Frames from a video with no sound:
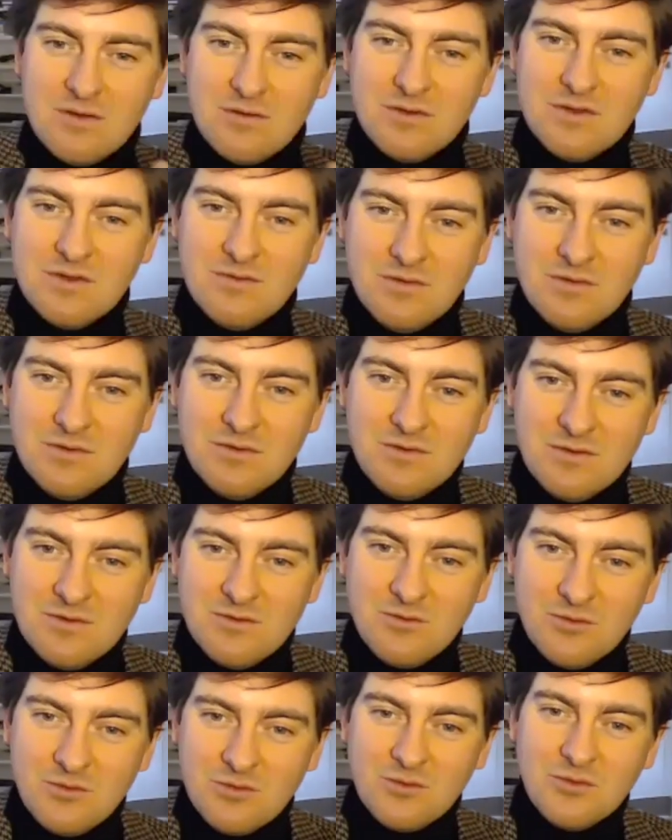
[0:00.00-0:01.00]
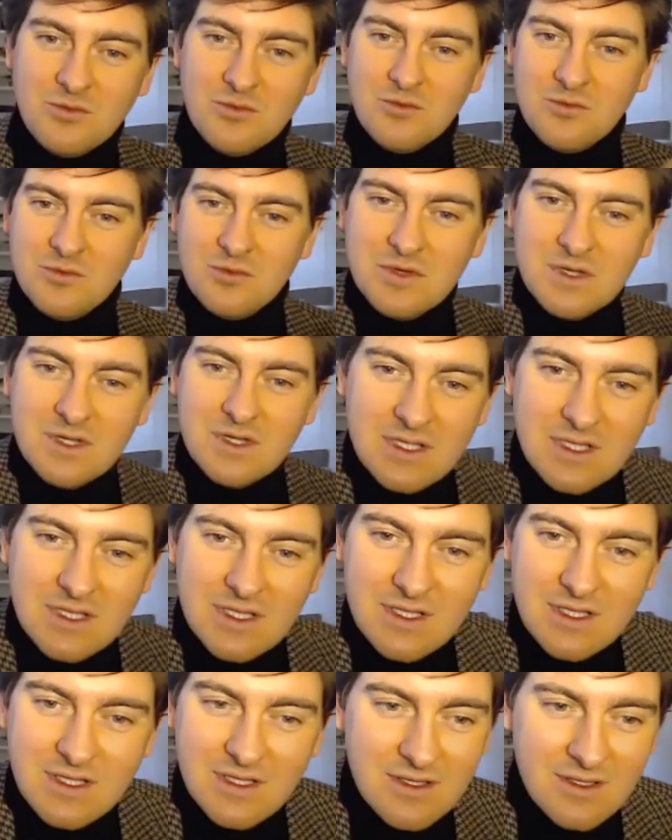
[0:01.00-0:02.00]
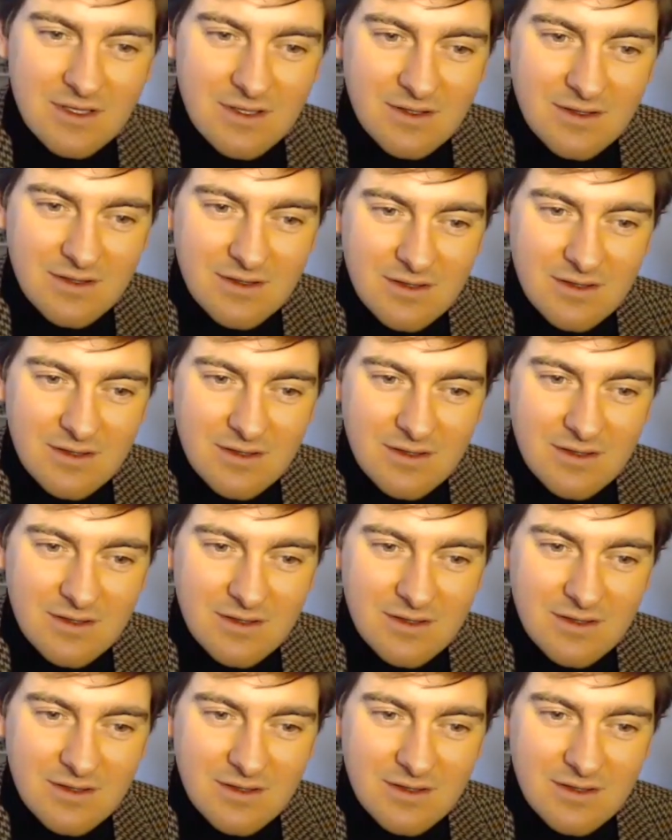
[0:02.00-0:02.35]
Well, yeah, I'm, I'm trying to sort of, you know,